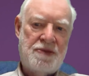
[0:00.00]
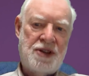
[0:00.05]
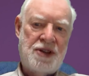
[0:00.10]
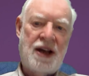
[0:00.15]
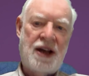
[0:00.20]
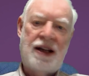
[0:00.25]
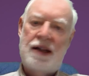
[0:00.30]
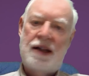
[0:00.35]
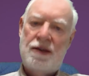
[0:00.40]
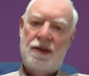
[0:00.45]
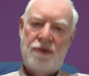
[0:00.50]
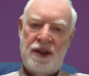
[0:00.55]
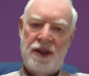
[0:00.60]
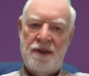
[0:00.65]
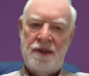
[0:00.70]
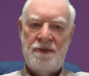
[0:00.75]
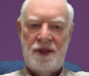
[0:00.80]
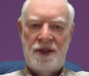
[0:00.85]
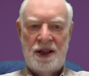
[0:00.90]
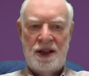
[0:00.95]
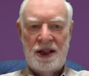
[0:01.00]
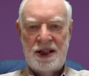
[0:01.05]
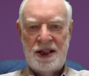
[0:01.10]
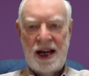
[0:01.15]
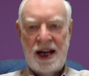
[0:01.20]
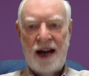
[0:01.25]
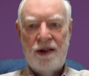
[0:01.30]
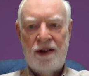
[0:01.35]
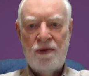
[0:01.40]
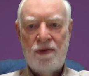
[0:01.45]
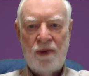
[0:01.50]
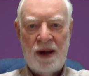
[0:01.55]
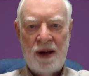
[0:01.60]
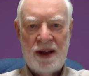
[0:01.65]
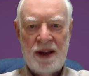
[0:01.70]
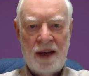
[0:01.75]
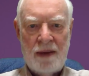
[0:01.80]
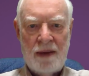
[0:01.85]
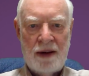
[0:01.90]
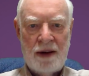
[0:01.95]
cycling with him to the town
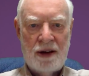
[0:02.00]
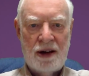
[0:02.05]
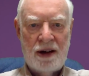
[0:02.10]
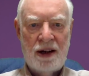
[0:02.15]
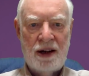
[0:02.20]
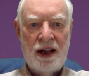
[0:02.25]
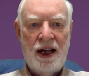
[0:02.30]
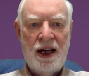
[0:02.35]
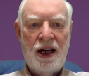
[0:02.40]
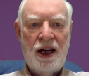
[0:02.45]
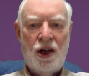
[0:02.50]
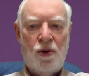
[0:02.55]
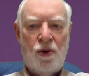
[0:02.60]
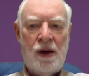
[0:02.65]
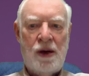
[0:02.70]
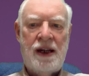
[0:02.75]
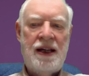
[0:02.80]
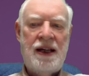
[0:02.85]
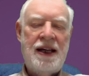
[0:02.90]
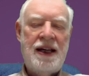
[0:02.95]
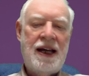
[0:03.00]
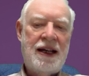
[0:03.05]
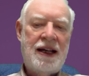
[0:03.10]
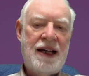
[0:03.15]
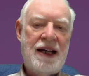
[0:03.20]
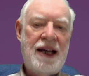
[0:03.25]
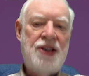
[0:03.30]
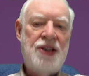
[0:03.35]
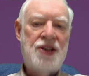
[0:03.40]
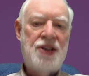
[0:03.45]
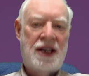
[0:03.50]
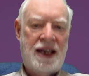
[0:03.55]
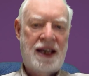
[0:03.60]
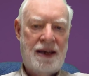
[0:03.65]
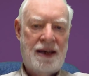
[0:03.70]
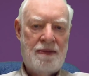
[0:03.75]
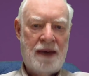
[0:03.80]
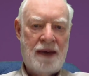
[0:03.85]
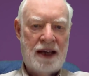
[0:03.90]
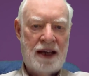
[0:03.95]
where the American quickly and
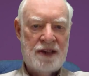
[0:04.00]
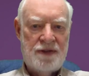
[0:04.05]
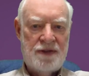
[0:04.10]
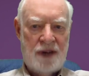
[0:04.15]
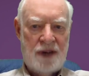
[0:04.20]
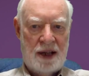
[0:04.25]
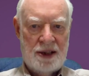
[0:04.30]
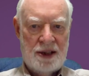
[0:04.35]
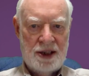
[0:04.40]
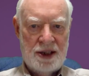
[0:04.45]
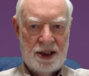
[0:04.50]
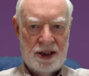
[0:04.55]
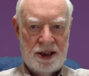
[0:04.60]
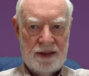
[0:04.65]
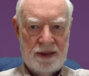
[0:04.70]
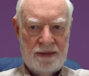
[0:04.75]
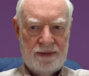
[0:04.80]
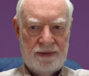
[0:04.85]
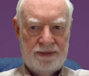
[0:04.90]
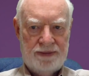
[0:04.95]
easily makes friends.